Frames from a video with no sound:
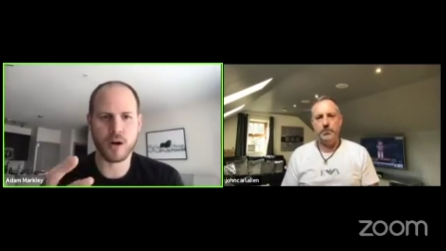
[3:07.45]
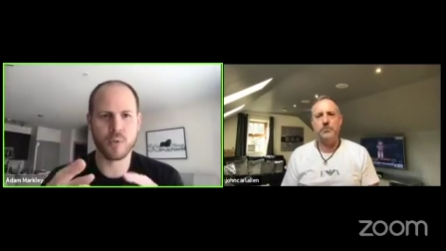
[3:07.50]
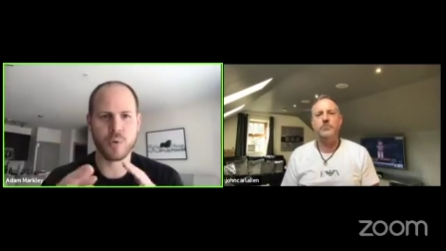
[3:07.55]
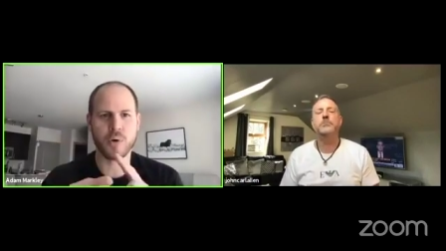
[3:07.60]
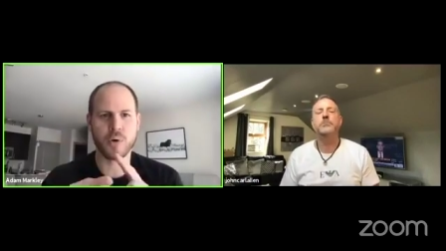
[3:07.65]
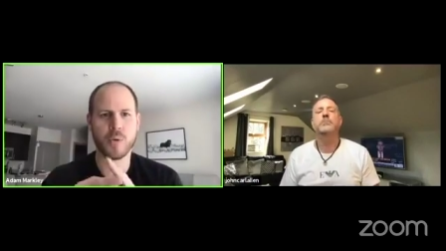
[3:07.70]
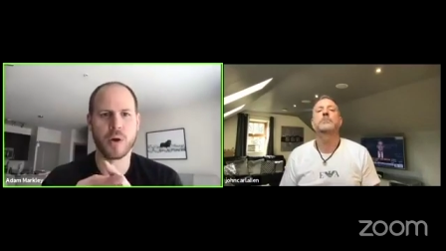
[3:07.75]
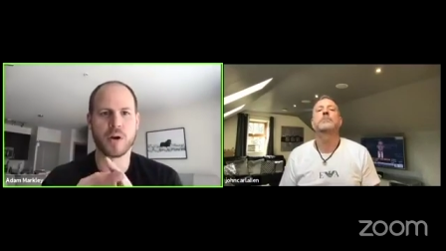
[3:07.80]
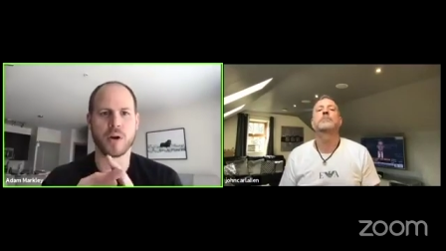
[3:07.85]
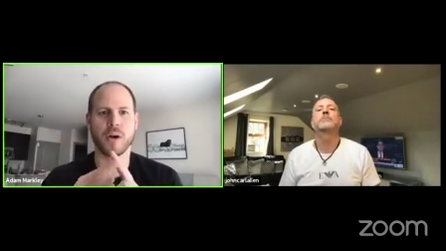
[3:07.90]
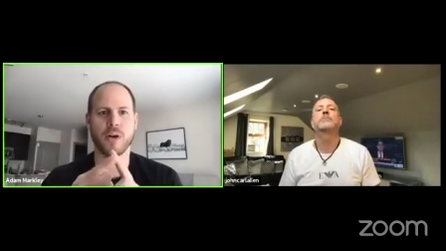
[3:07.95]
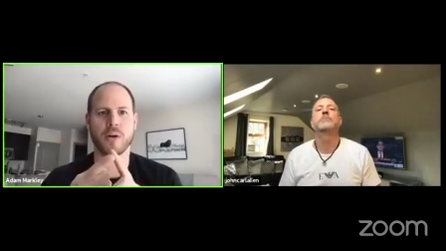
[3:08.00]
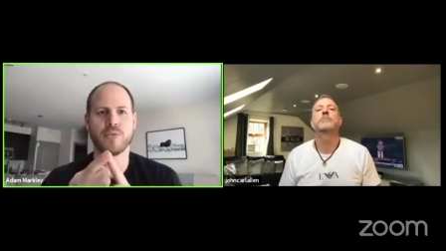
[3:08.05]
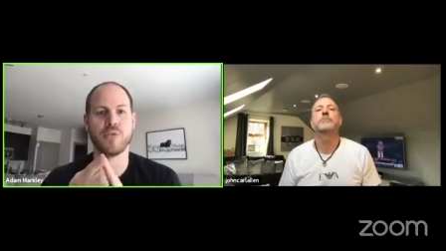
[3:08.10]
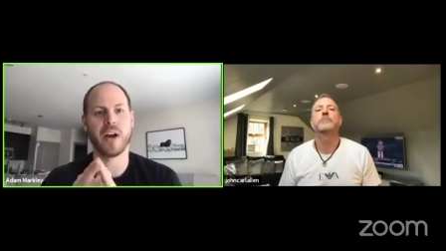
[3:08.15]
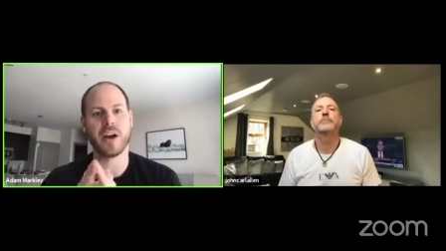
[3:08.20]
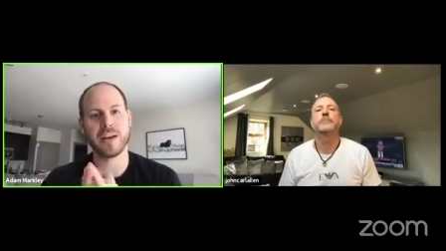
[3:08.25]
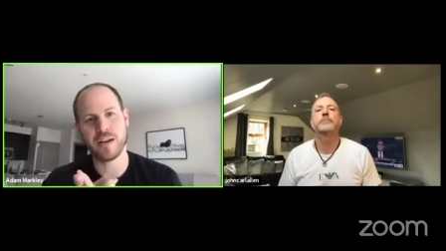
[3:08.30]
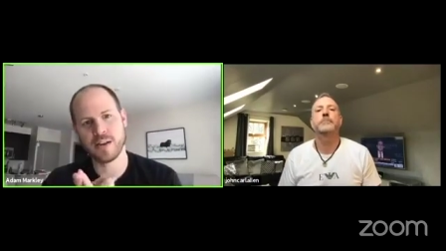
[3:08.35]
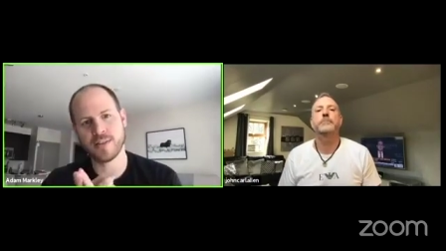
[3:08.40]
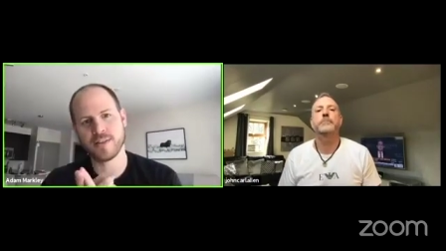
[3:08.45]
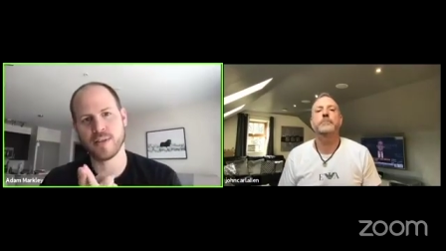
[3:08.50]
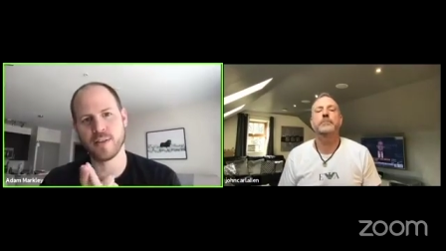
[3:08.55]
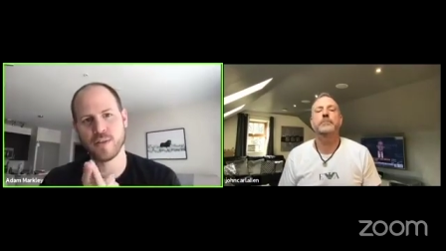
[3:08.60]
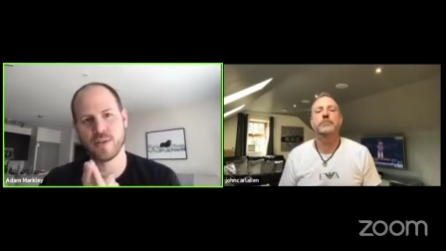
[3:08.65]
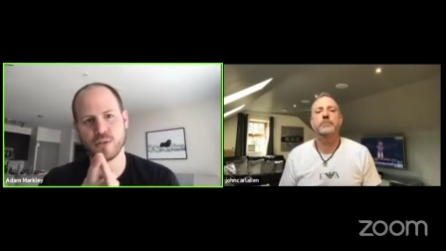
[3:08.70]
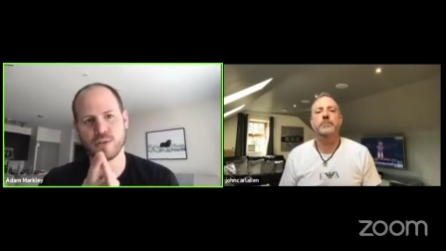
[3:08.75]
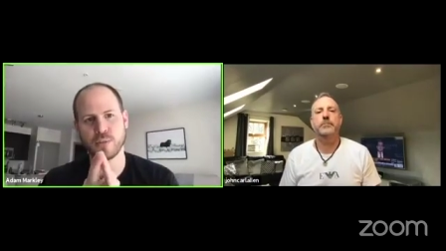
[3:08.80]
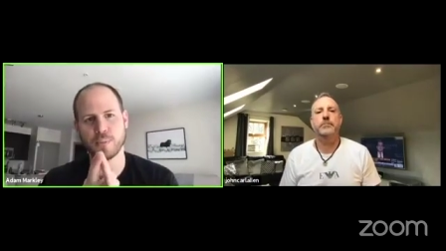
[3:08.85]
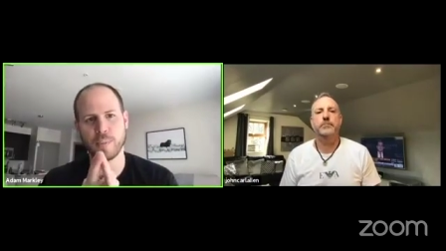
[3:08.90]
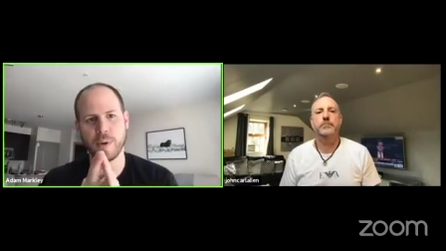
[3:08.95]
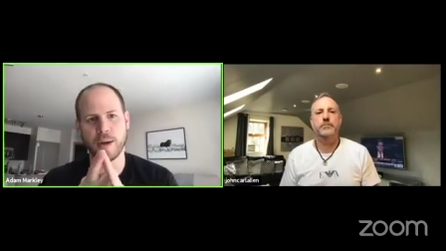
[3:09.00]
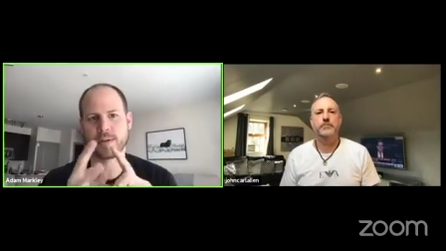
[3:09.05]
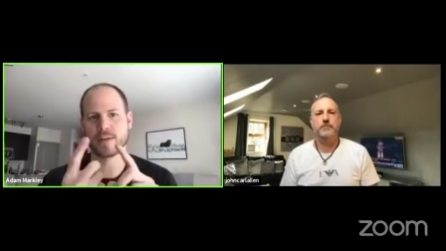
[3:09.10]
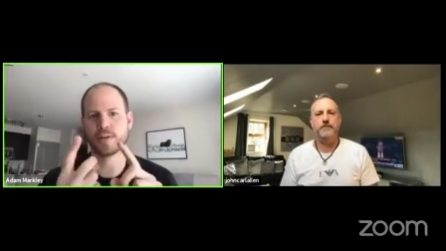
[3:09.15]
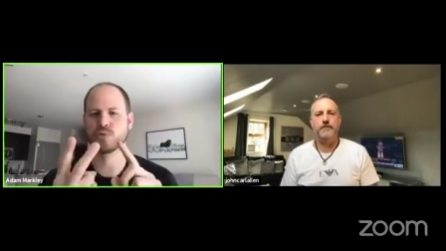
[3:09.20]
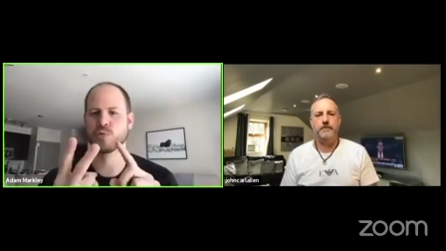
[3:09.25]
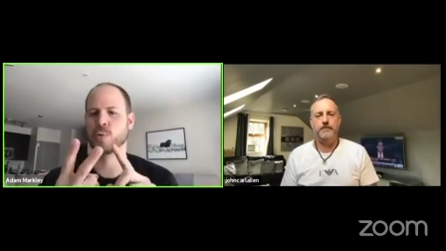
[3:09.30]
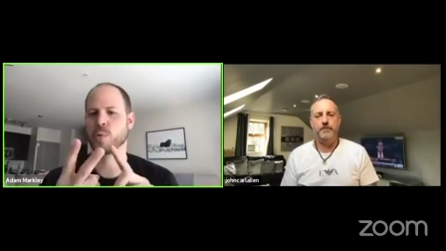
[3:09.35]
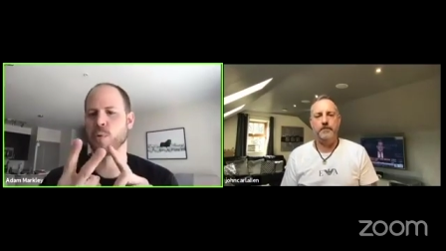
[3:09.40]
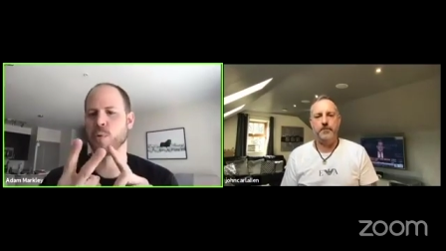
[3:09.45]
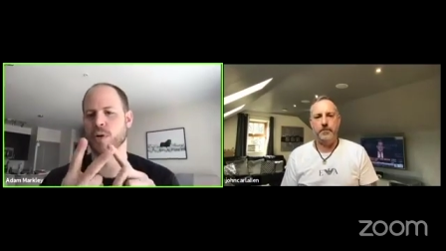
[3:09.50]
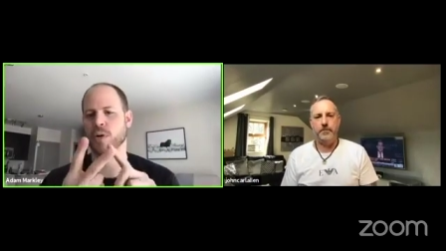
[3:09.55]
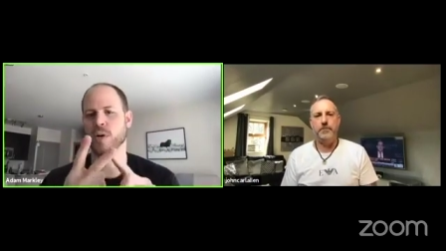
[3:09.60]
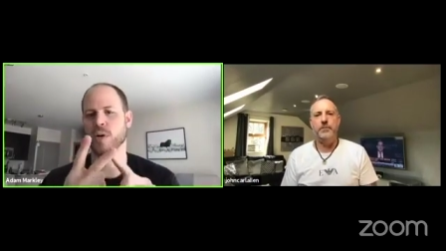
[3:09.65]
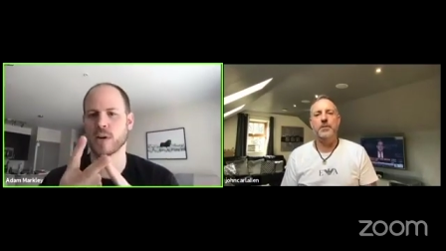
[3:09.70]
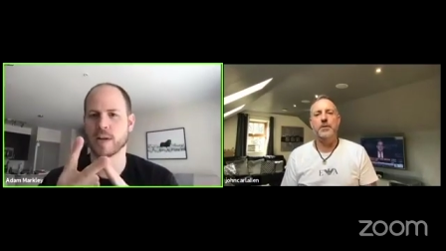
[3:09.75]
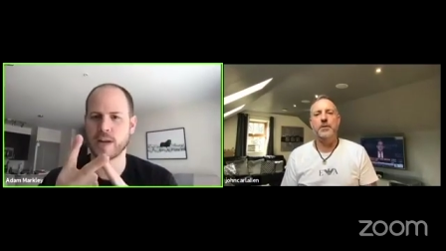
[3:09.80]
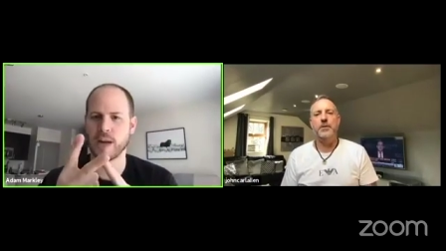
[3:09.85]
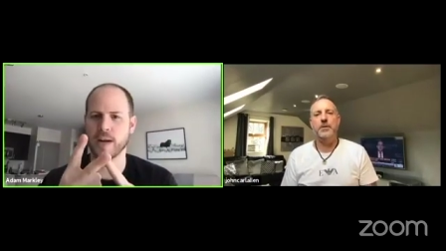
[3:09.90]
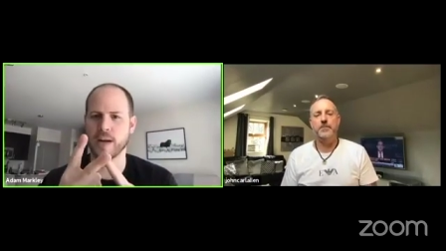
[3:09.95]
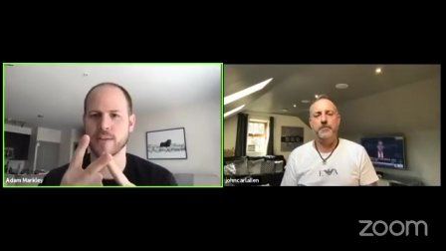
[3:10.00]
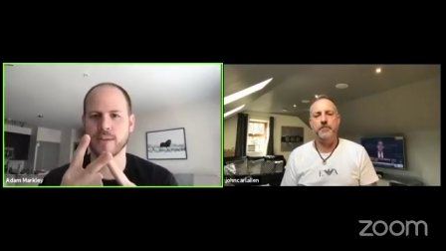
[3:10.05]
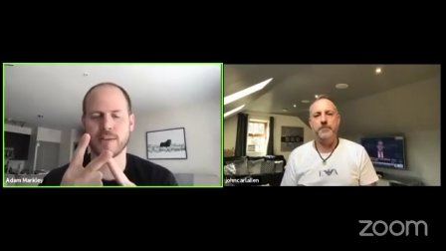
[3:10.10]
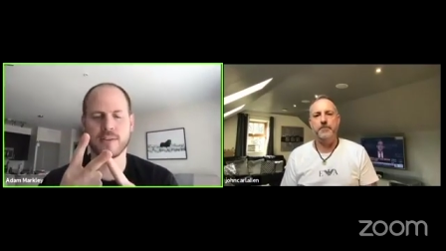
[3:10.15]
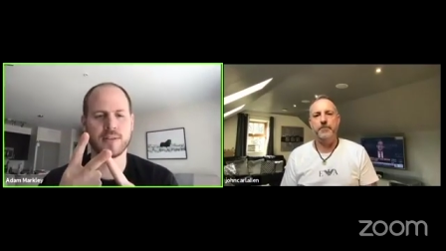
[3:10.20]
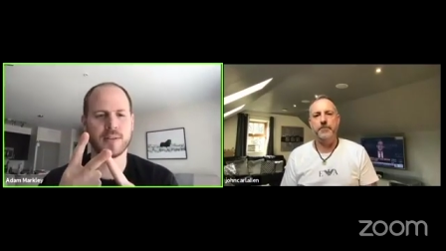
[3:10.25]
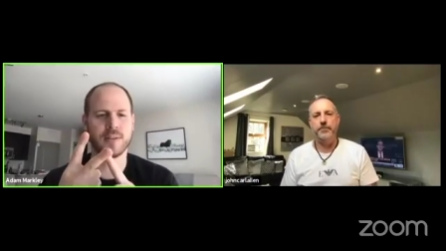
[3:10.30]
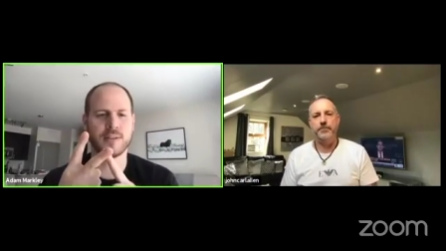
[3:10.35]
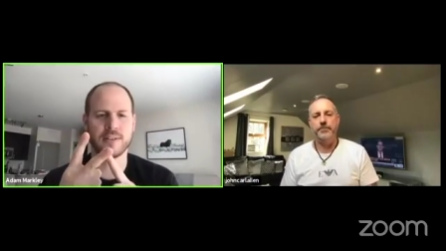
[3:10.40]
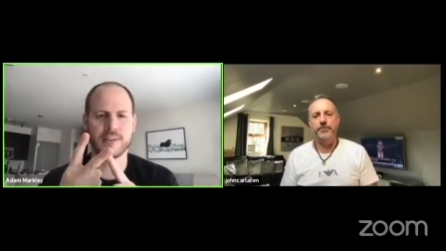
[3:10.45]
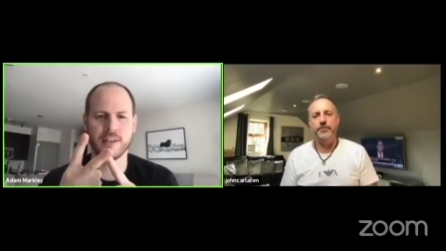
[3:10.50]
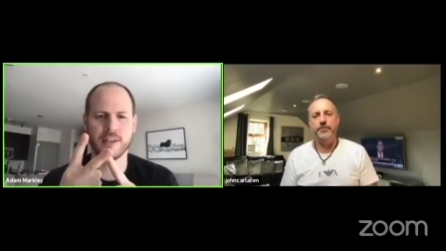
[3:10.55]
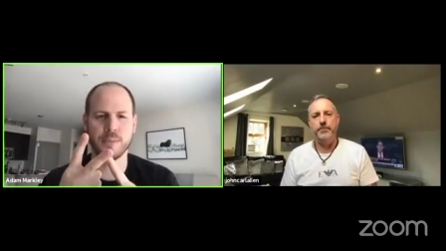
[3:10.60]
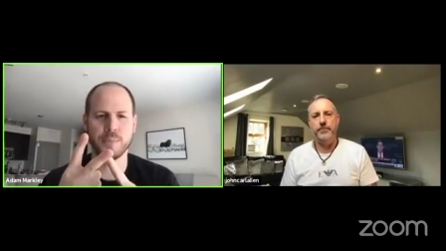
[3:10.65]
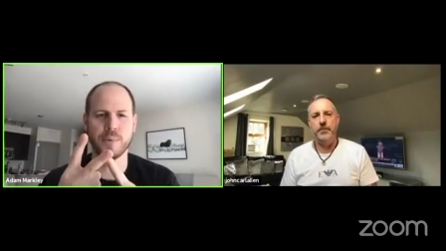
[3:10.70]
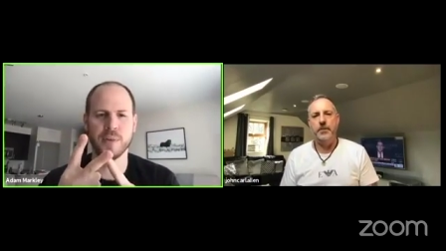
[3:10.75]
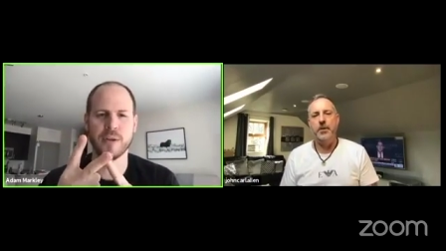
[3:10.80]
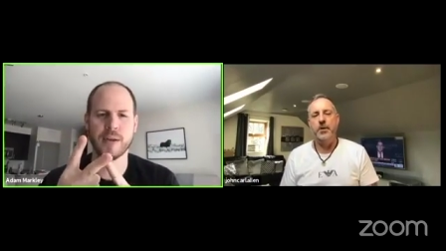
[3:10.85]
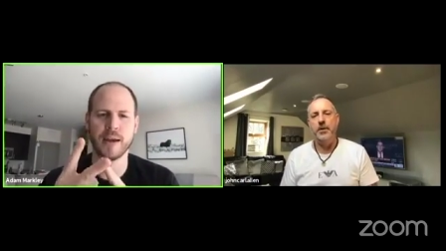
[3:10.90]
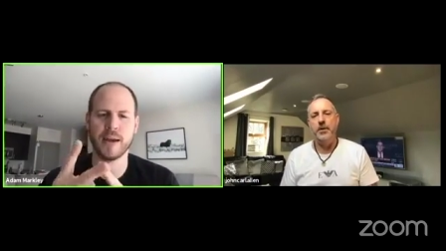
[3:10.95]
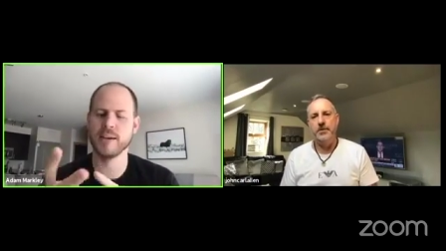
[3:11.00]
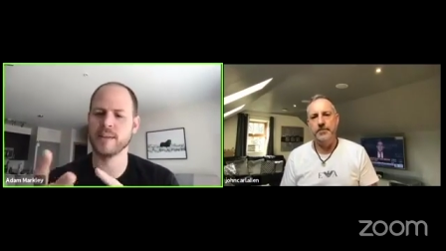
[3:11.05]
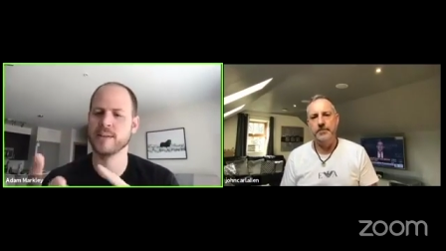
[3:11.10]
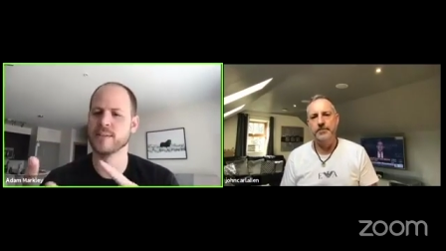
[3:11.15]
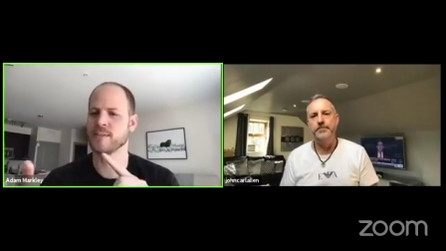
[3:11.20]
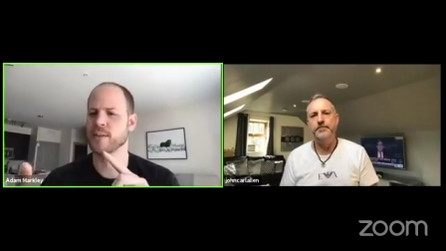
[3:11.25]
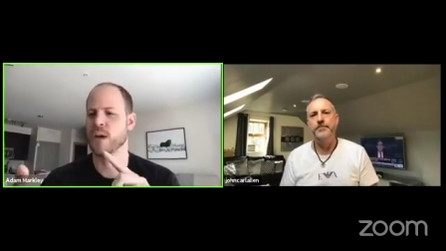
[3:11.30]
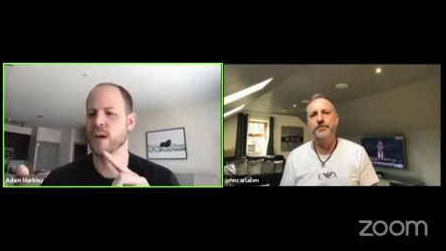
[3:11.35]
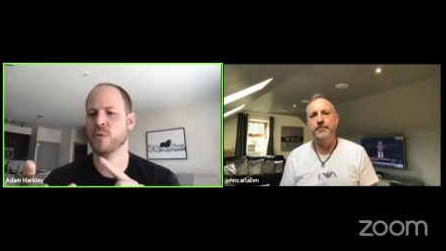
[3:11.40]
We want our financiers and bankers, we want our accountants, CPAs,